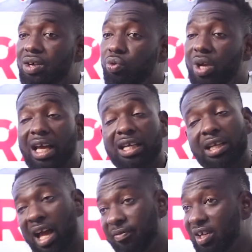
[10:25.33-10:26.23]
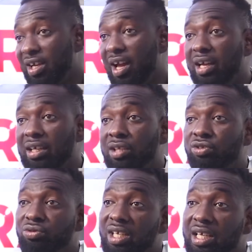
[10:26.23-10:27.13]
we are in Africa, and
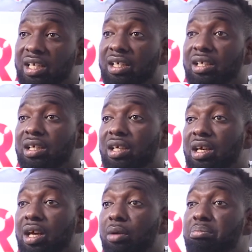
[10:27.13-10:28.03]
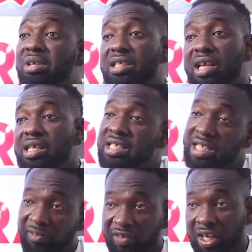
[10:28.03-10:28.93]
today business is
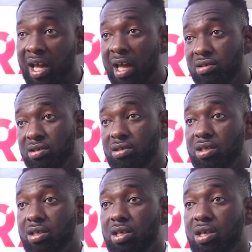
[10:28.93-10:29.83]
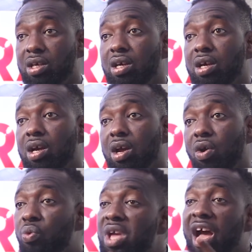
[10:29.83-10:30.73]
Africa.
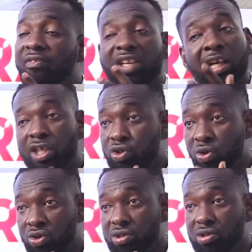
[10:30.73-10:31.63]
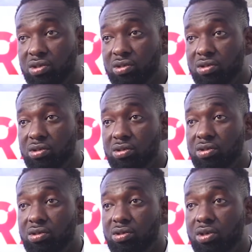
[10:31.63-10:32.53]
We have the resource
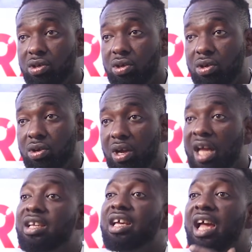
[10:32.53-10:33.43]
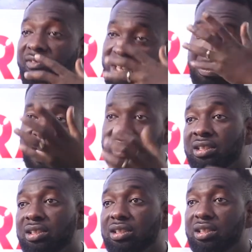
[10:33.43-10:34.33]
and they have the money.
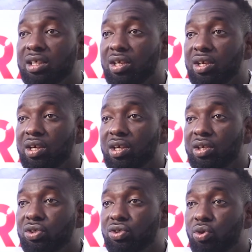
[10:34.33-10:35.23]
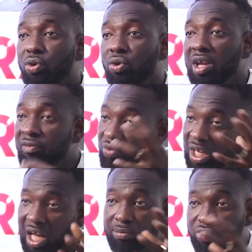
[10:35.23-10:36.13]
So if we
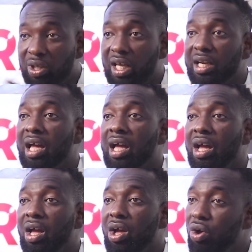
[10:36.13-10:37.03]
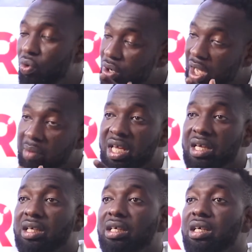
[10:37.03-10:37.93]
come together, we can make
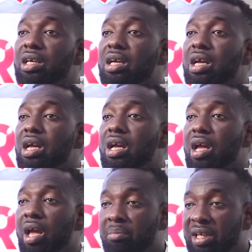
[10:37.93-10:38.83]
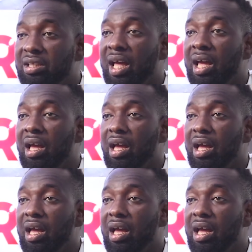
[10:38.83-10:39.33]
a better